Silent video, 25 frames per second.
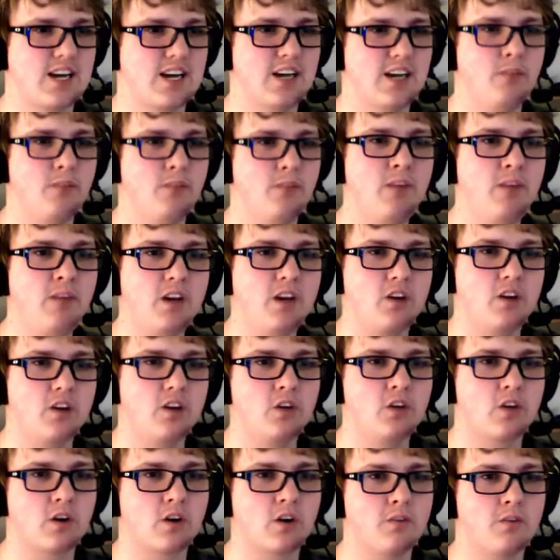Immediately
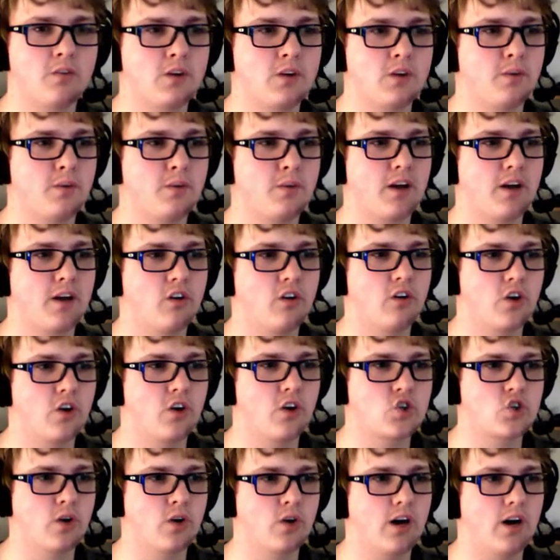you are confronted by a
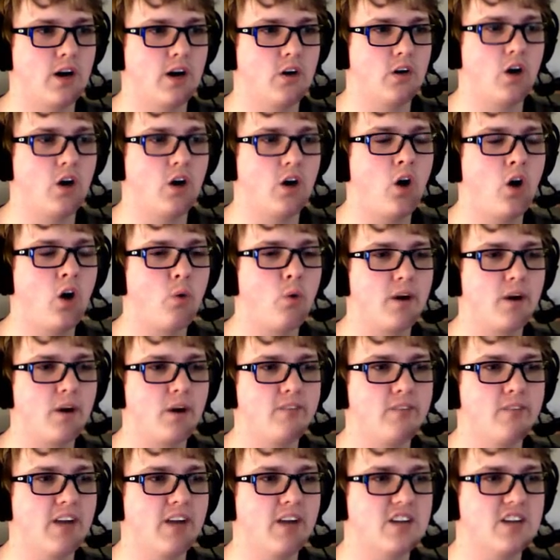large crowd, all
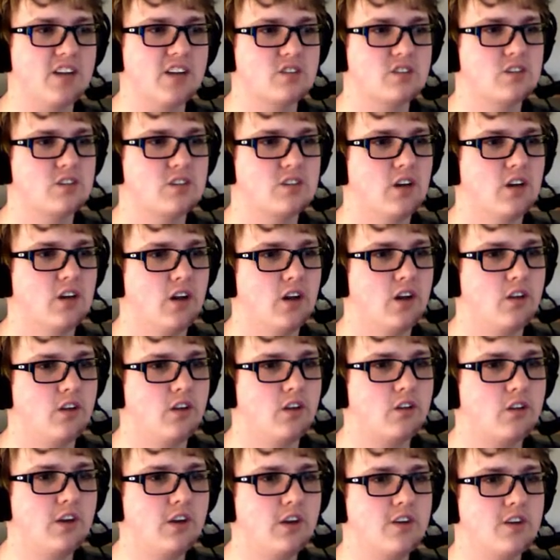wearing masks. The
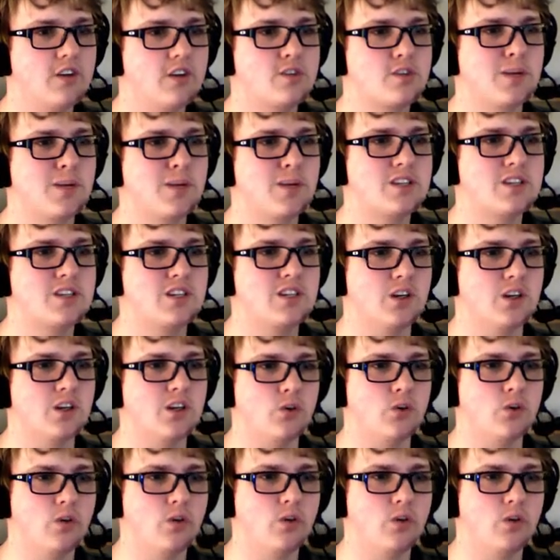leader speaks to you.